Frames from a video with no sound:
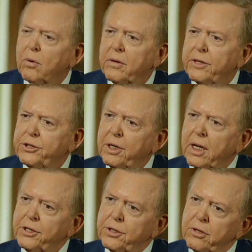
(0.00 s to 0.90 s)
word that she
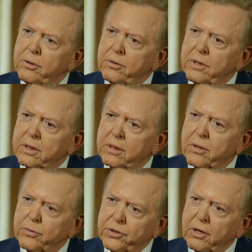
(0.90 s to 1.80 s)
likes to use that's
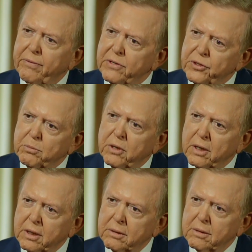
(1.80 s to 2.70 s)
so
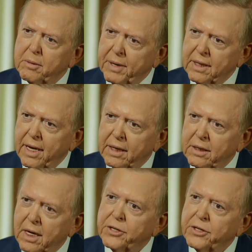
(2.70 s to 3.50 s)
serviceable about that